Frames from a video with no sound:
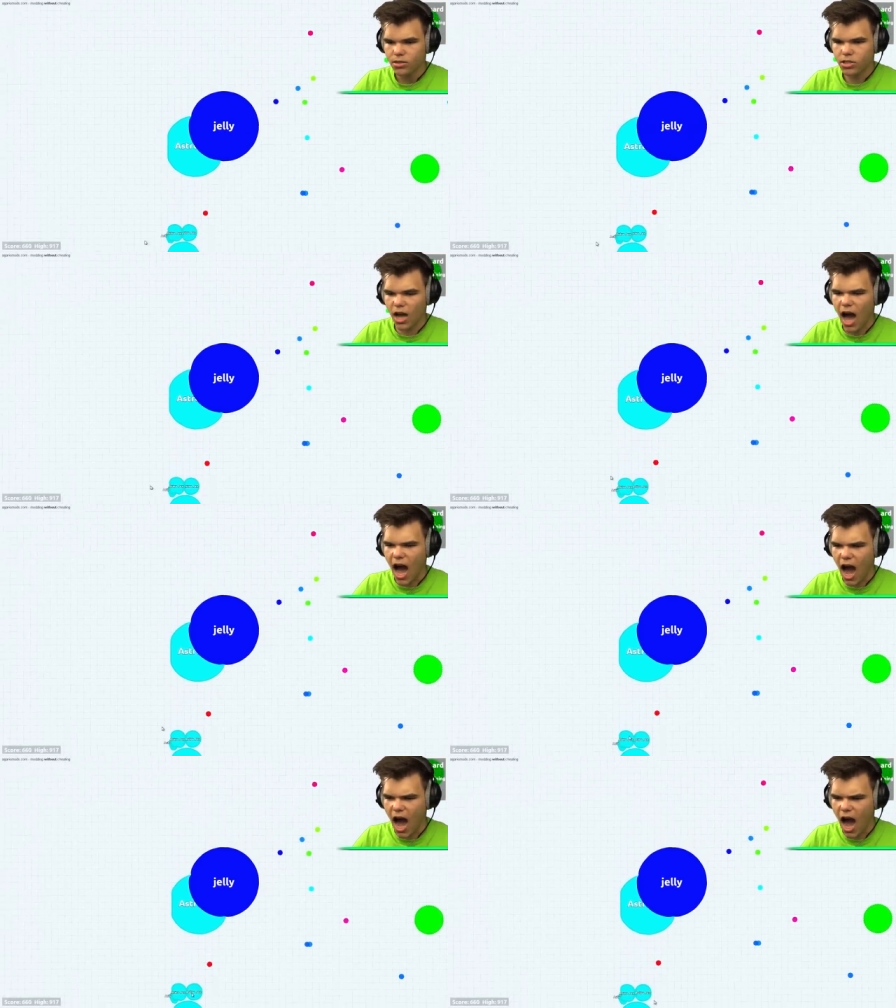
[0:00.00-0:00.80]

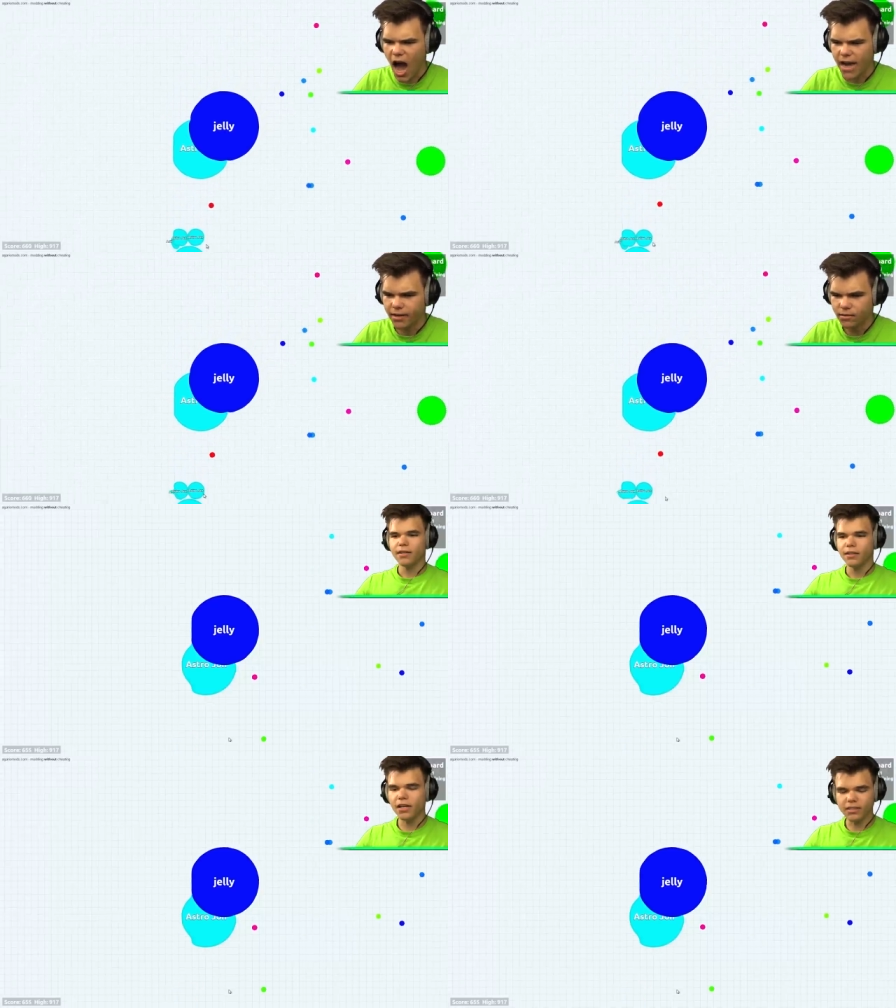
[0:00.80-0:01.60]
John!
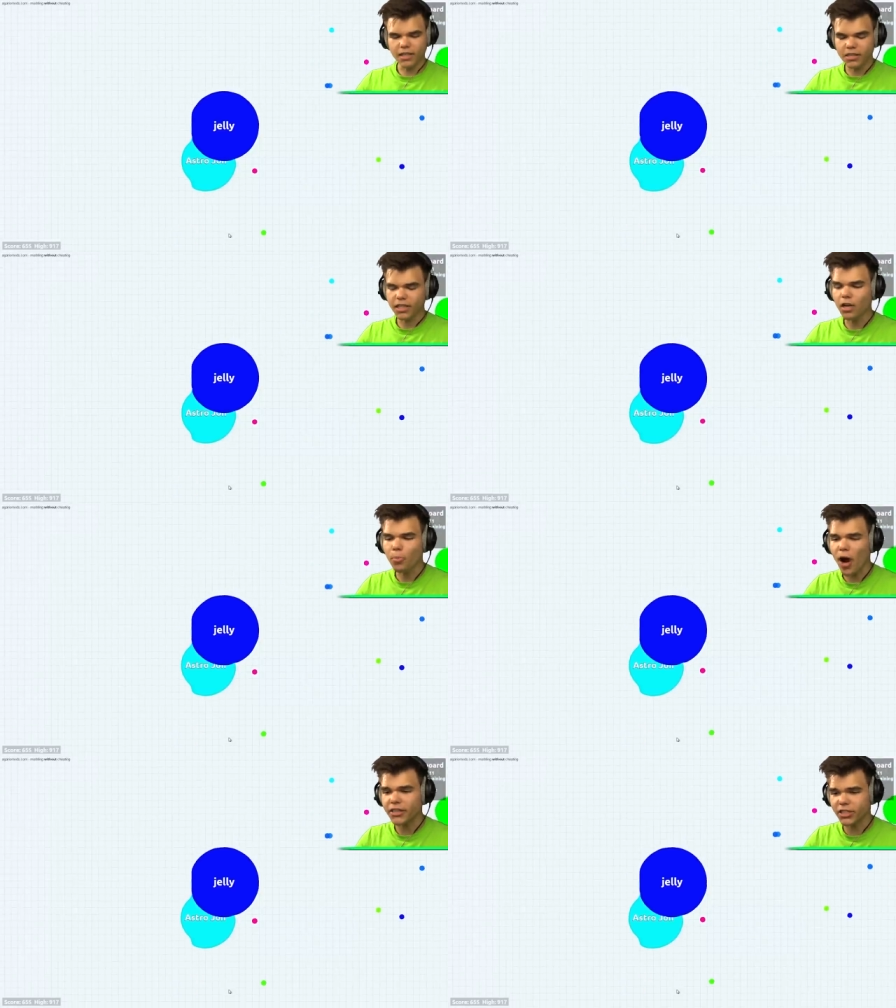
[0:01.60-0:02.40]
His little
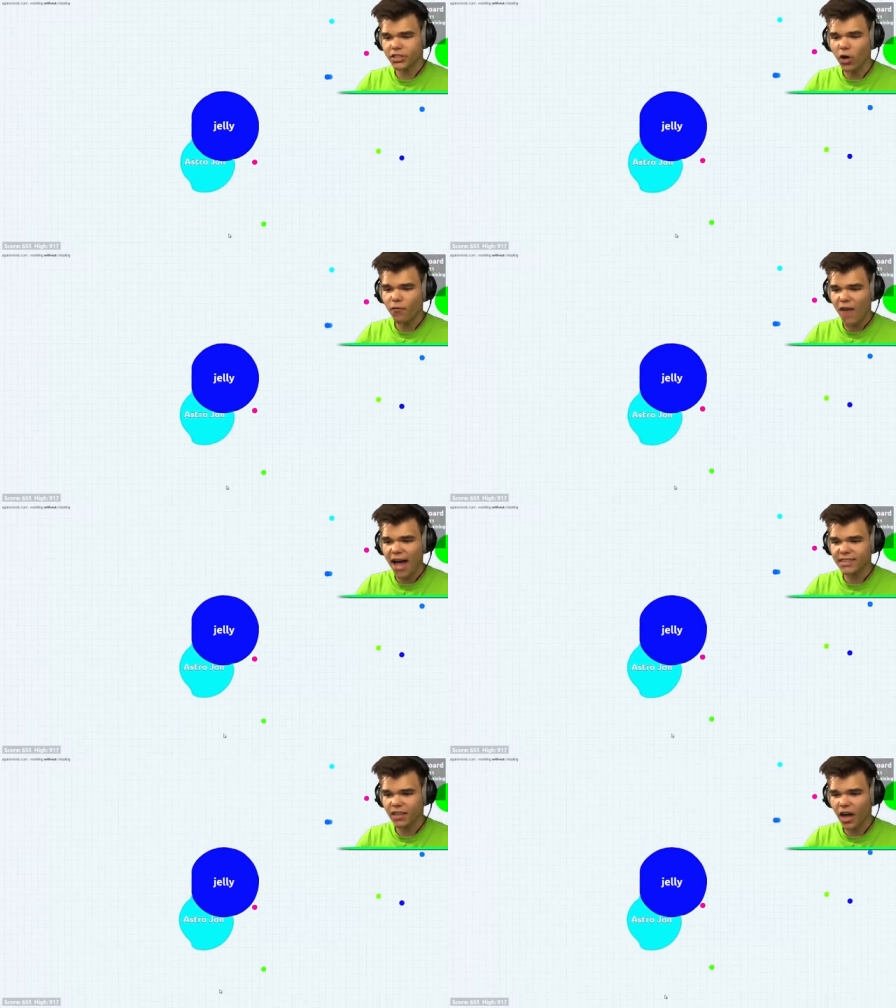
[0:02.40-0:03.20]
parts are so
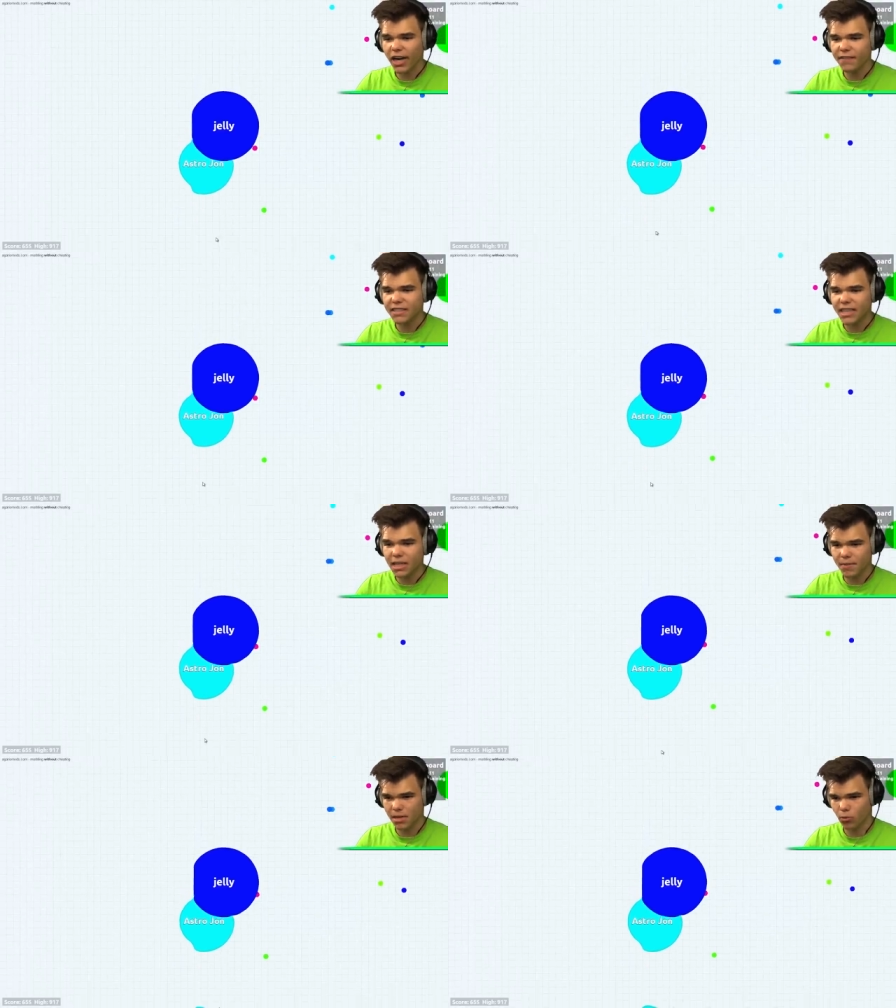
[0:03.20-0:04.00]
fast, I can't even see
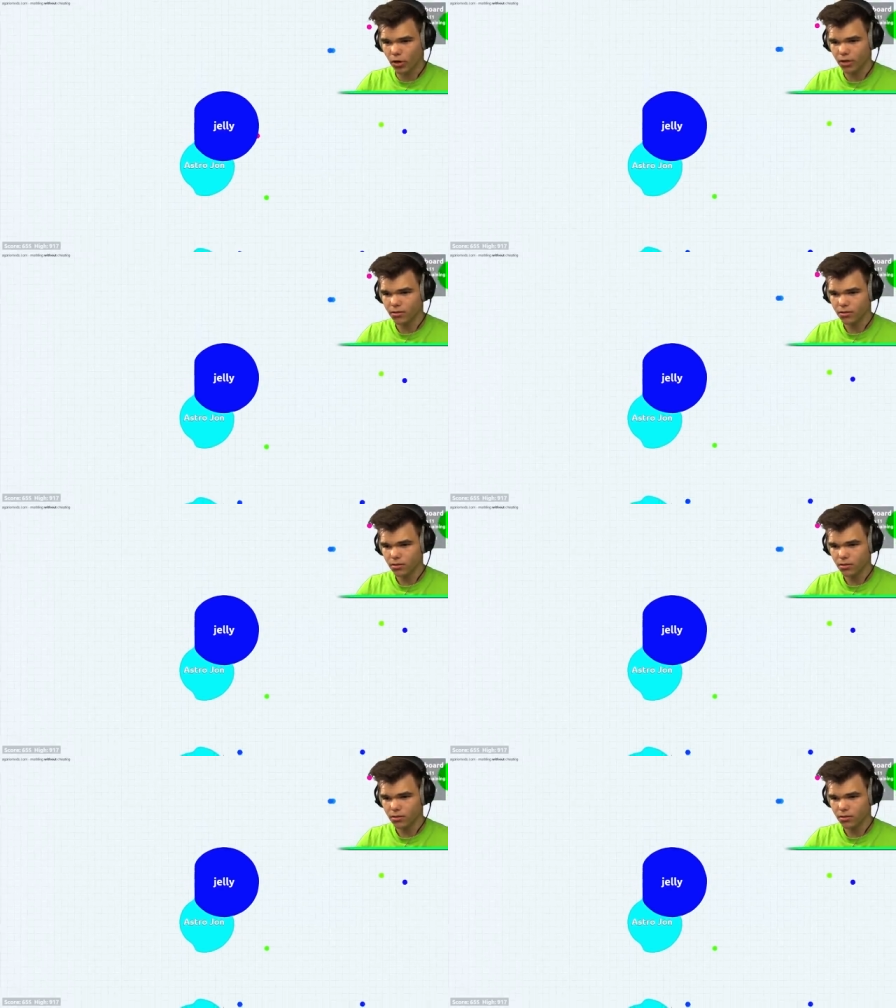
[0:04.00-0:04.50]
them anymore.